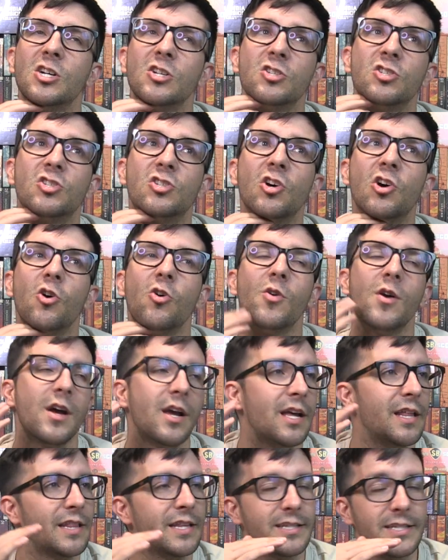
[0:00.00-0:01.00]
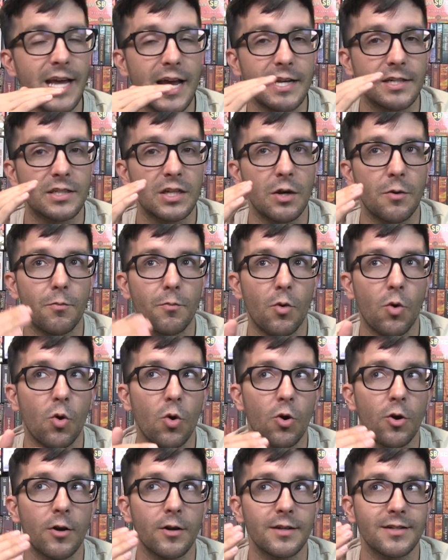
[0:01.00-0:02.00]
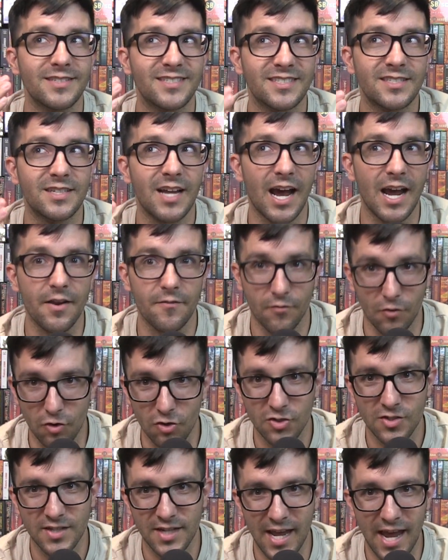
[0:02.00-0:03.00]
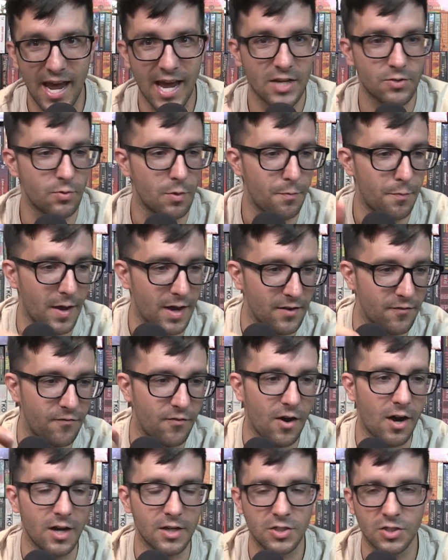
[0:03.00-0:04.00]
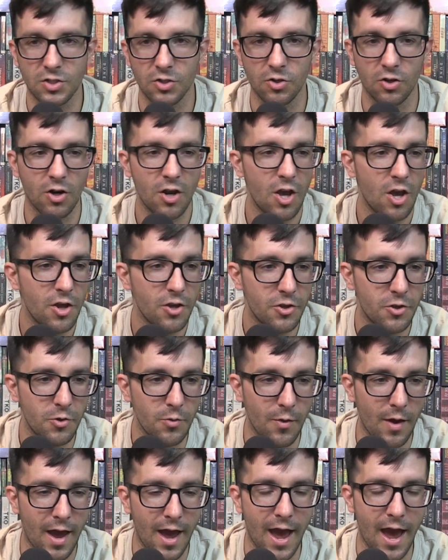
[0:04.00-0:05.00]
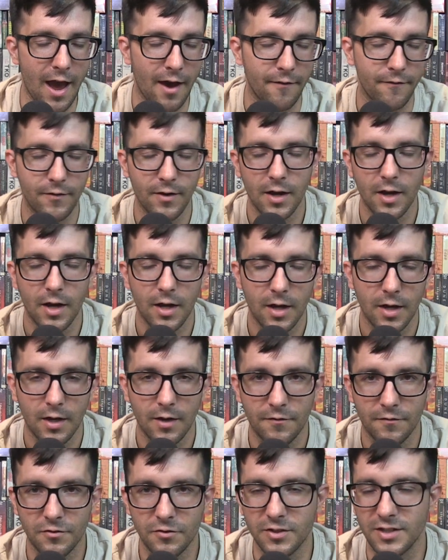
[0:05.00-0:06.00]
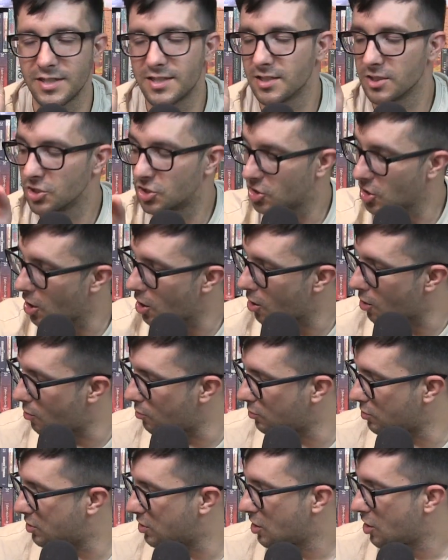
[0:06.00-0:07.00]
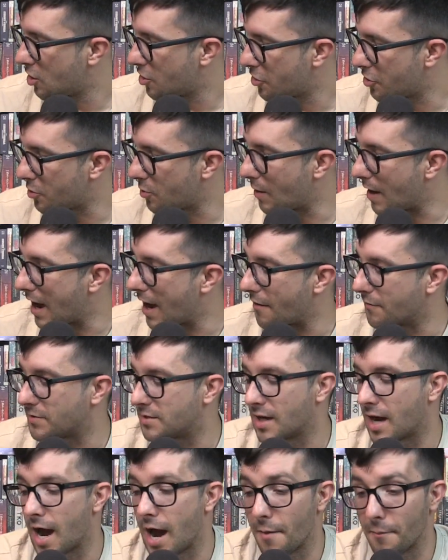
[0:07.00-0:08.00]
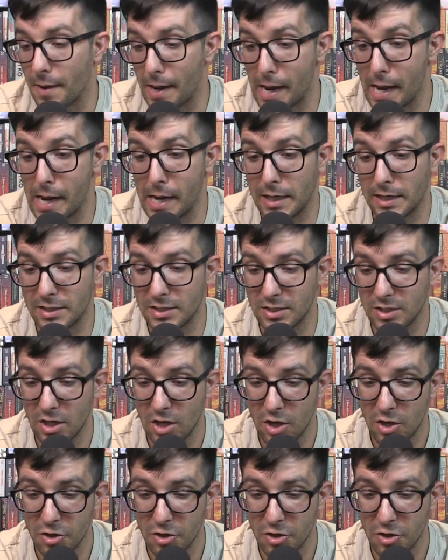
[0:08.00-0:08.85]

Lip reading: So this has a more diverse cast with Ben Foster. You have Felicity Jones. You have Tom Hanks.